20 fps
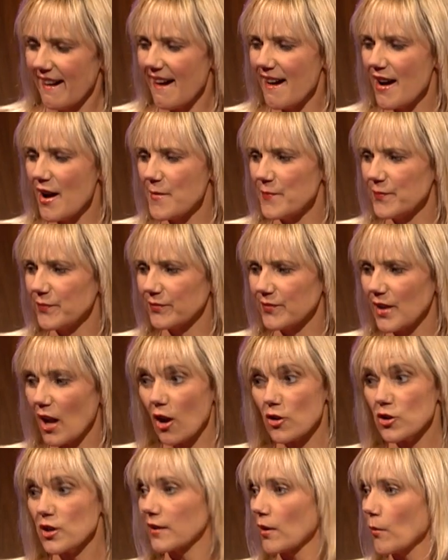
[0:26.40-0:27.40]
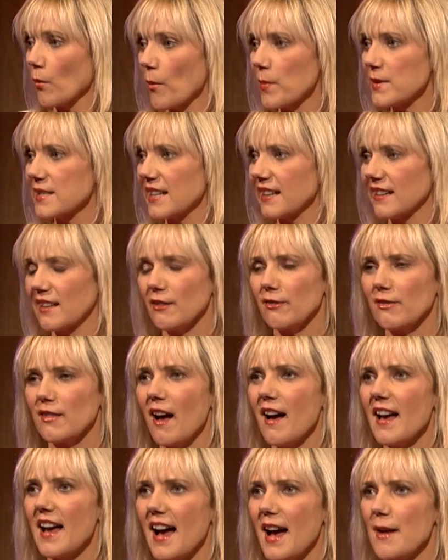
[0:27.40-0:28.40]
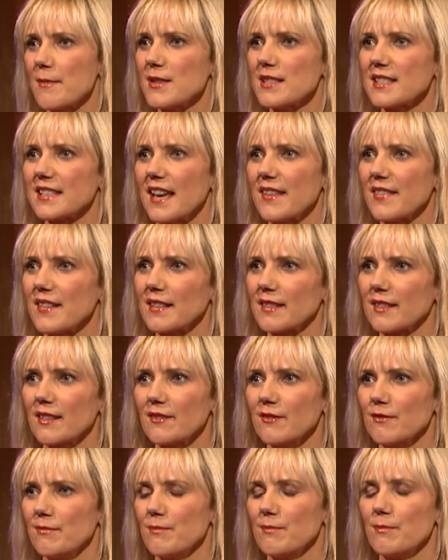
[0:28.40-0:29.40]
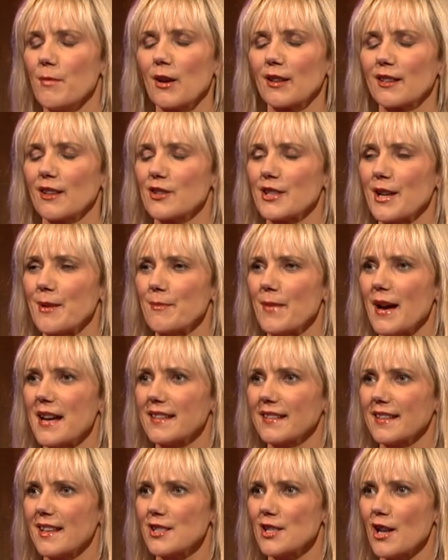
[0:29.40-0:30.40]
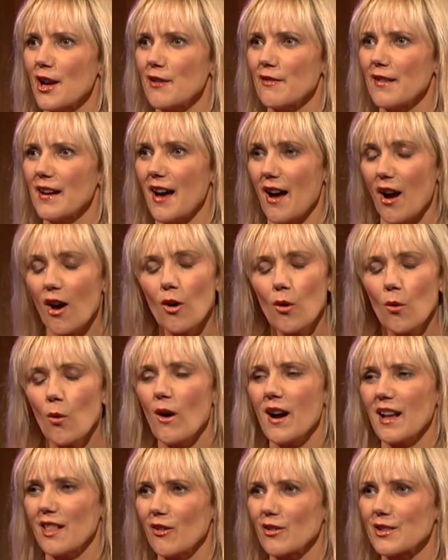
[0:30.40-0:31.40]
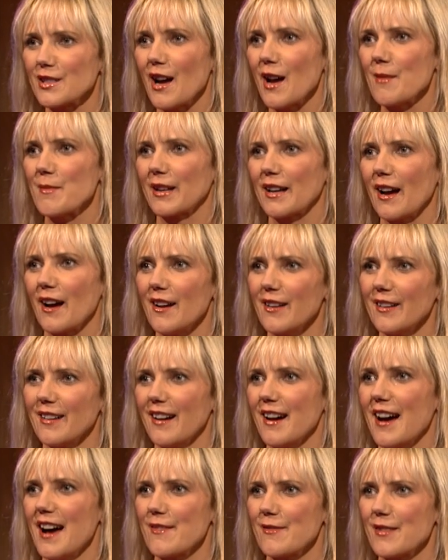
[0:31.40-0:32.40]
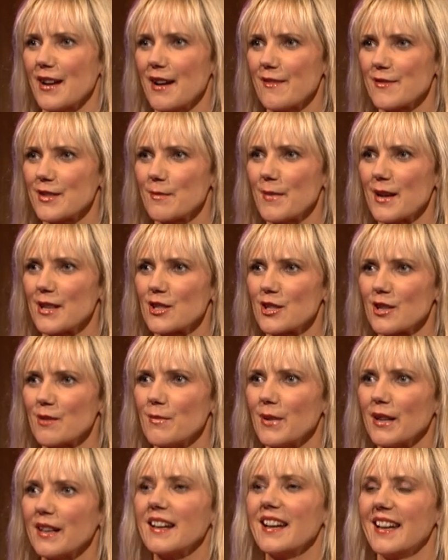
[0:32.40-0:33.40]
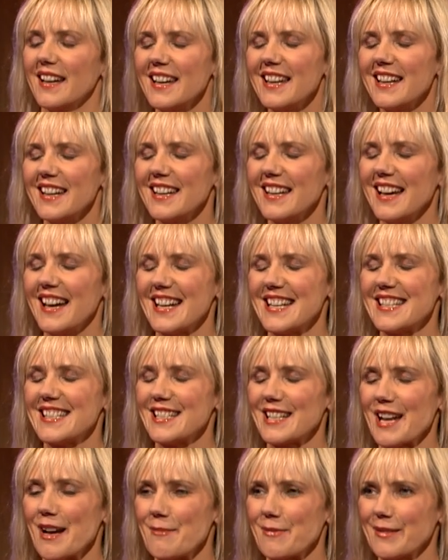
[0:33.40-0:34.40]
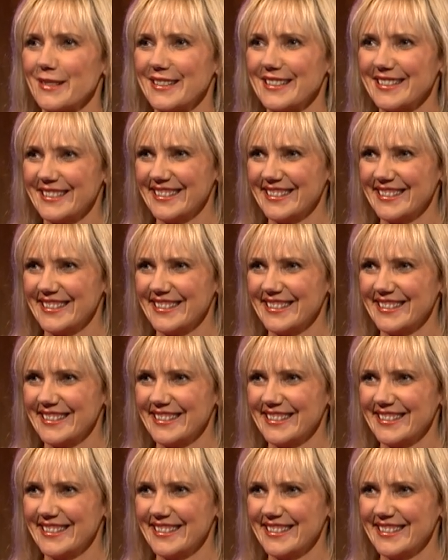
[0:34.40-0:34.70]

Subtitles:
I just on one particular flight, I happened to get this bottle of champagne sent over quite a long time ago, I have to mention, but, yeah, it did happen.